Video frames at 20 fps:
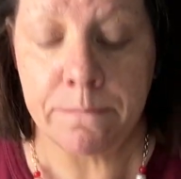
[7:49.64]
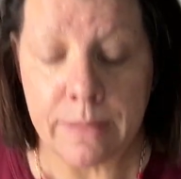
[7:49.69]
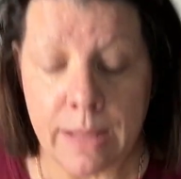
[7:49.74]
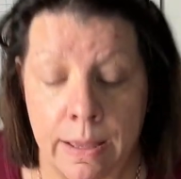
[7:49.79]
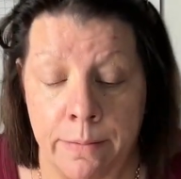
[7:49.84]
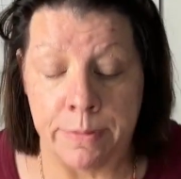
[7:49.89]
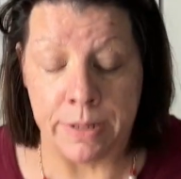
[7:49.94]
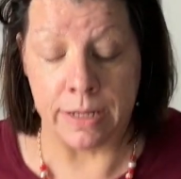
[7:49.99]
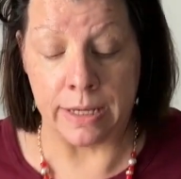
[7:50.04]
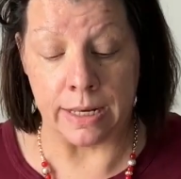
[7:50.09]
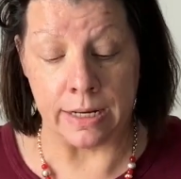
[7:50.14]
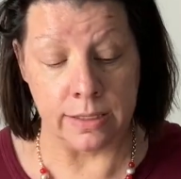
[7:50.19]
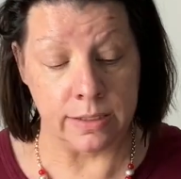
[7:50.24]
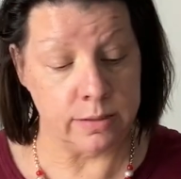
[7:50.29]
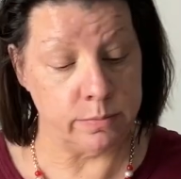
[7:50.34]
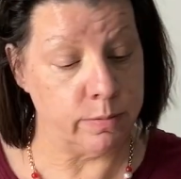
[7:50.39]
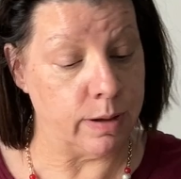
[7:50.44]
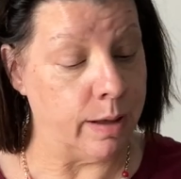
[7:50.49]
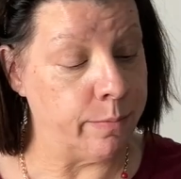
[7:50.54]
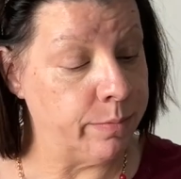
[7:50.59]
I'm gonna get into,
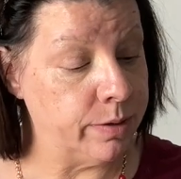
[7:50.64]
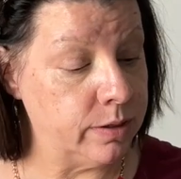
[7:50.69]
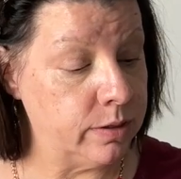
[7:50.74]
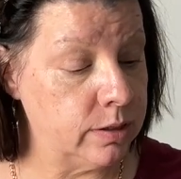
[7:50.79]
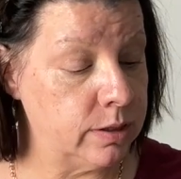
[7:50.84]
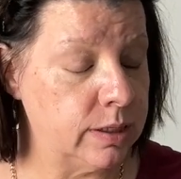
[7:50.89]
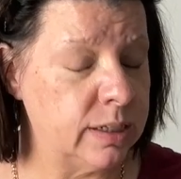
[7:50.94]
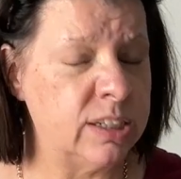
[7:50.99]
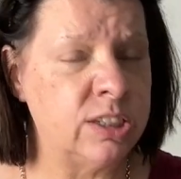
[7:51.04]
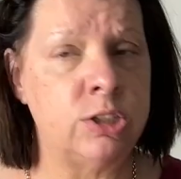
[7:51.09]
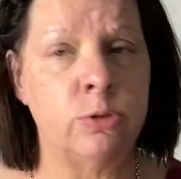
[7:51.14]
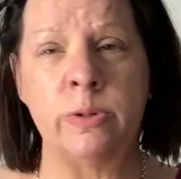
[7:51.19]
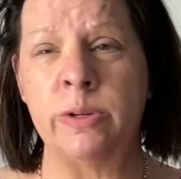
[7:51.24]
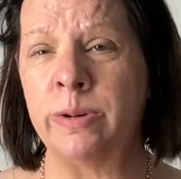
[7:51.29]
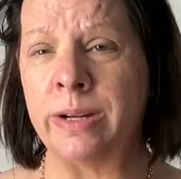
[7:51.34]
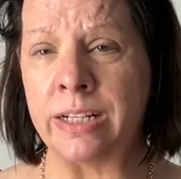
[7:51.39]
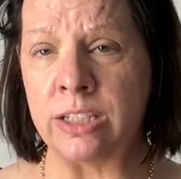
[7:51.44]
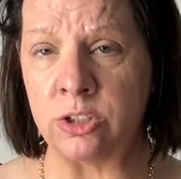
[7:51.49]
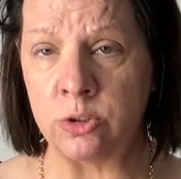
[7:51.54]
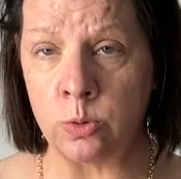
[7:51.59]
do we
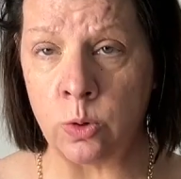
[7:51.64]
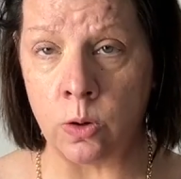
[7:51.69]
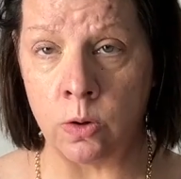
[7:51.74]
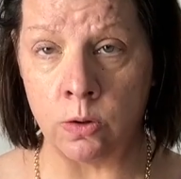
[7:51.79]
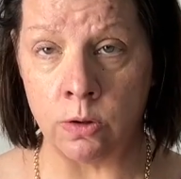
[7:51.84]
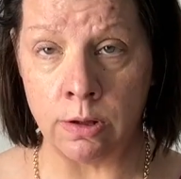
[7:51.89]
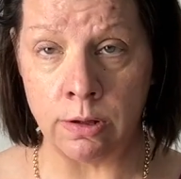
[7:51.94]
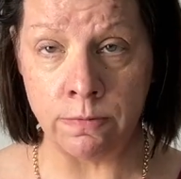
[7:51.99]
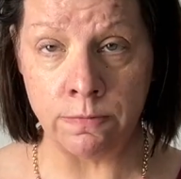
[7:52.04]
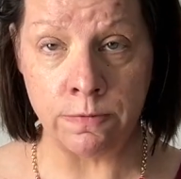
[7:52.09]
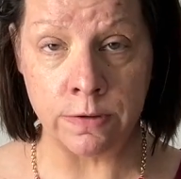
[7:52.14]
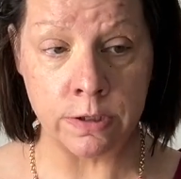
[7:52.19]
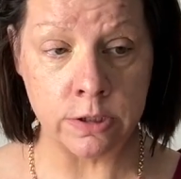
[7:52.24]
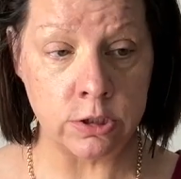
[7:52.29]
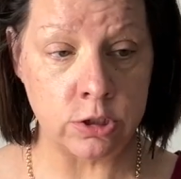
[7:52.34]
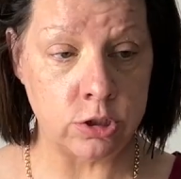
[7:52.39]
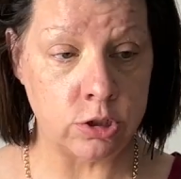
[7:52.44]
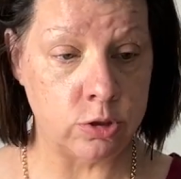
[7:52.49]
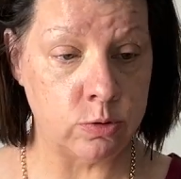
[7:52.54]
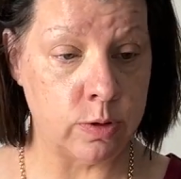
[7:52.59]
wanna do haul
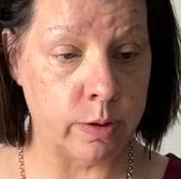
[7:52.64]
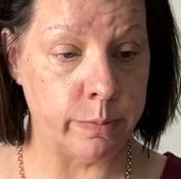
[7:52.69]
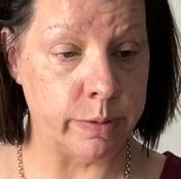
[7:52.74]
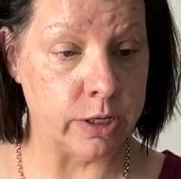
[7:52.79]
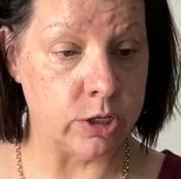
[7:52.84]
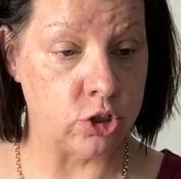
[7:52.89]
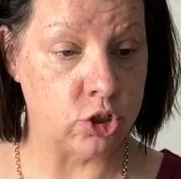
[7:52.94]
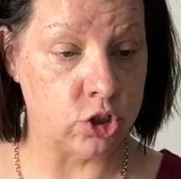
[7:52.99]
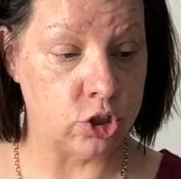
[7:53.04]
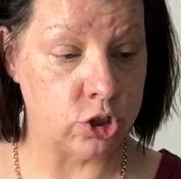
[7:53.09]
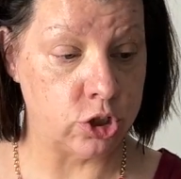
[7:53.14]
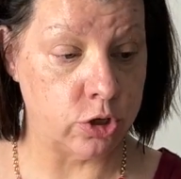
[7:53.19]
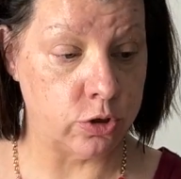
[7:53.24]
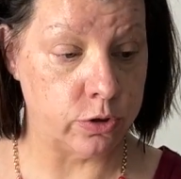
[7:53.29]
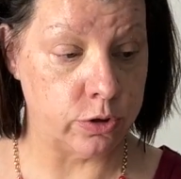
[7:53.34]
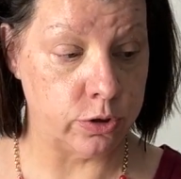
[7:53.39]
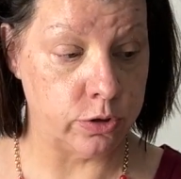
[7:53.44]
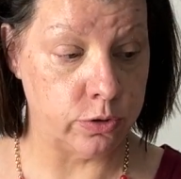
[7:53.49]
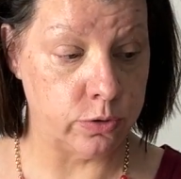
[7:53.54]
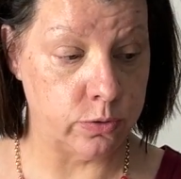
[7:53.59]
first? Do you want me to show
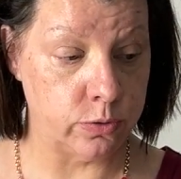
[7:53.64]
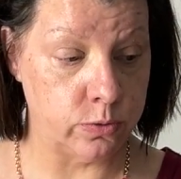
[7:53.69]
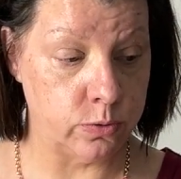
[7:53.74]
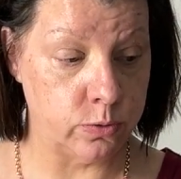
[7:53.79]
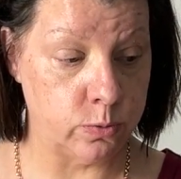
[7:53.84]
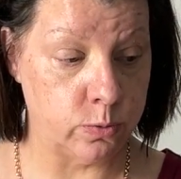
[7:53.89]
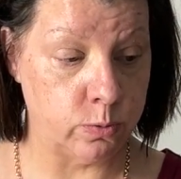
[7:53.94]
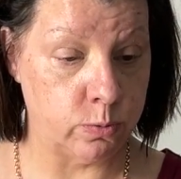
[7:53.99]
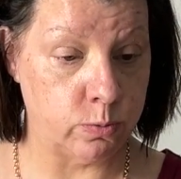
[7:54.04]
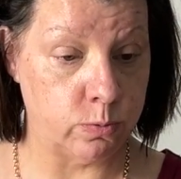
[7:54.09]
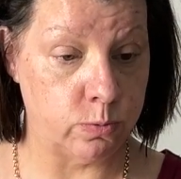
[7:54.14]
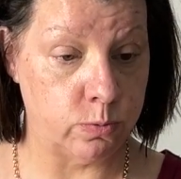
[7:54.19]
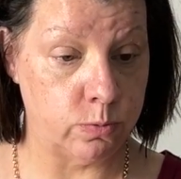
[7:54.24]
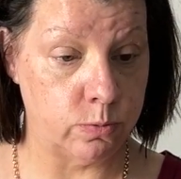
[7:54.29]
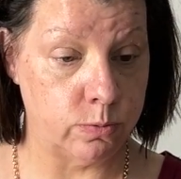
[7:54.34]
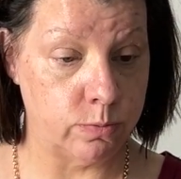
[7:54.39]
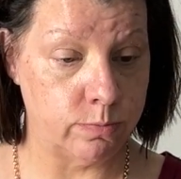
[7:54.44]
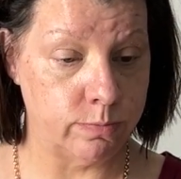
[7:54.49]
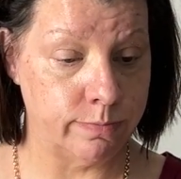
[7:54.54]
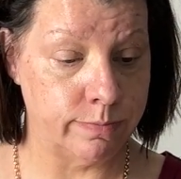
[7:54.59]
you?
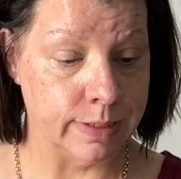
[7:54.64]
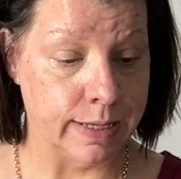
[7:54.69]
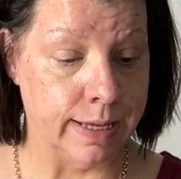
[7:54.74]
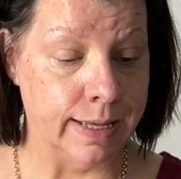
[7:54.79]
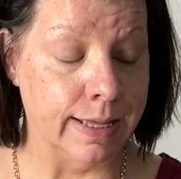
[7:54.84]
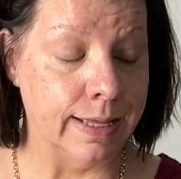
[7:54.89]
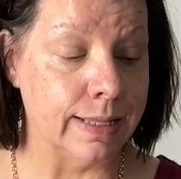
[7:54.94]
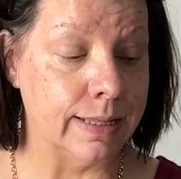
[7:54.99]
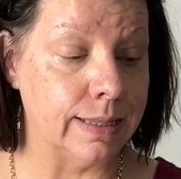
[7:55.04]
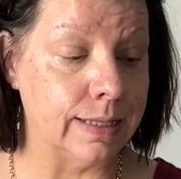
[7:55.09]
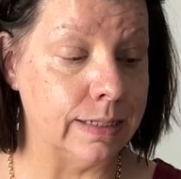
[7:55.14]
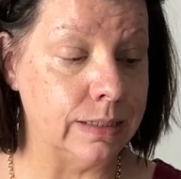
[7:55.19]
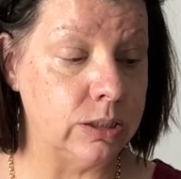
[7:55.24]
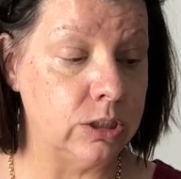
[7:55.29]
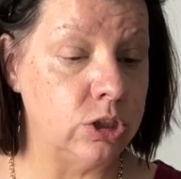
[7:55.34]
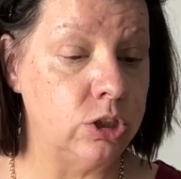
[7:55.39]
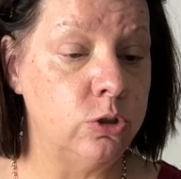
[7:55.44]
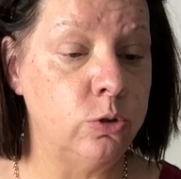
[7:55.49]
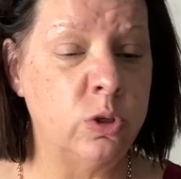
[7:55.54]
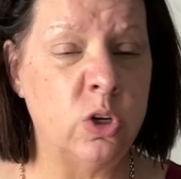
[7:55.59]
Let's
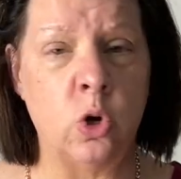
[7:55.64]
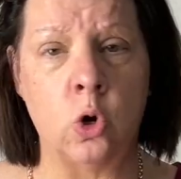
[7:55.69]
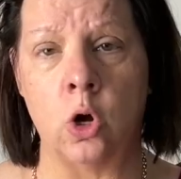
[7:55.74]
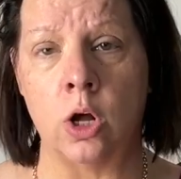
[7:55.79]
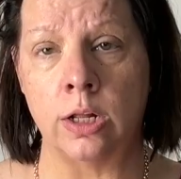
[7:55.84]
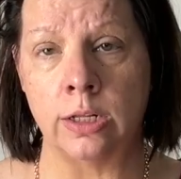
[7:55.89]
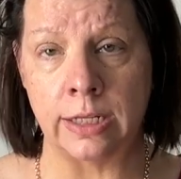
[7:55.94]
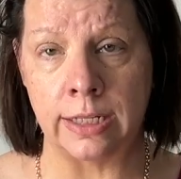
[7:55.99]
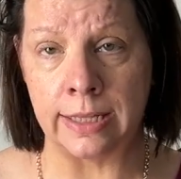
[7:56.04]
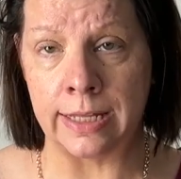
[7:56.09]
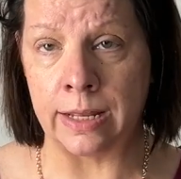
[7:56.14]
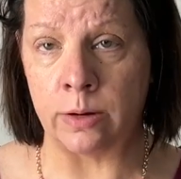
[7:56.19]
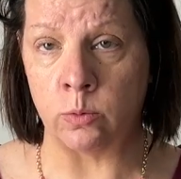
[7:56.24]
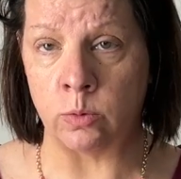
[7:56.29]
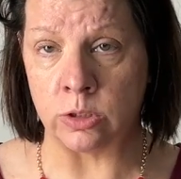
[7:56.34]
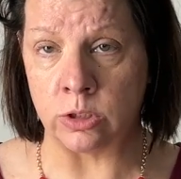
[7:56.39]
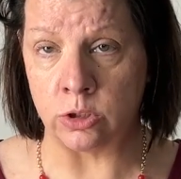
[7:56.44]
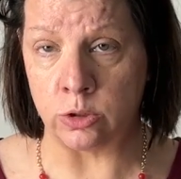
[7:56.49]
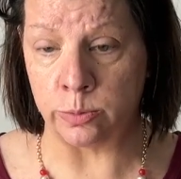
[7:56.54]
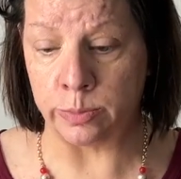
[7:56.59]
do haul and then
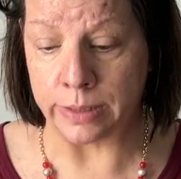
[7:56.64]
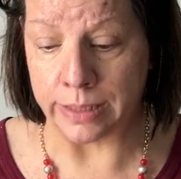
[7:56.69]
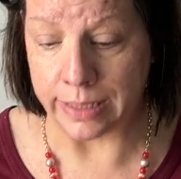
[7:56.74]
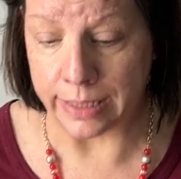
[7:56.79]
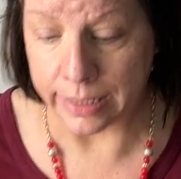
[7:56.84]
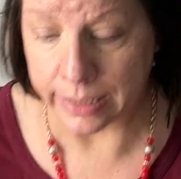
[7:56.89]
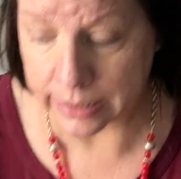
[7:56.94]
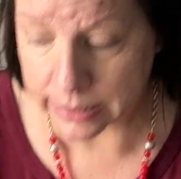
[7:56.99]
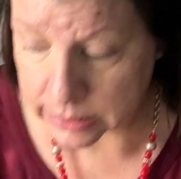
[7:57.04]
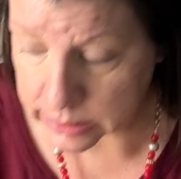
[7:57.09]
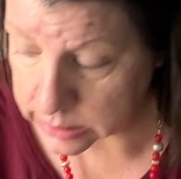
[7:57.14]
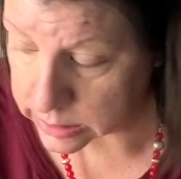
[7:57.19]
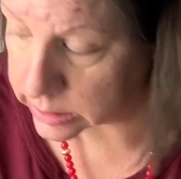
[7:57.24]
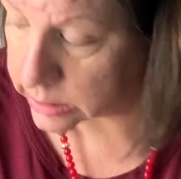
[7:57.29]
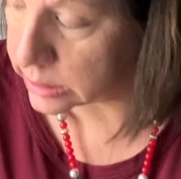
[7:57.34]
we'll do plans,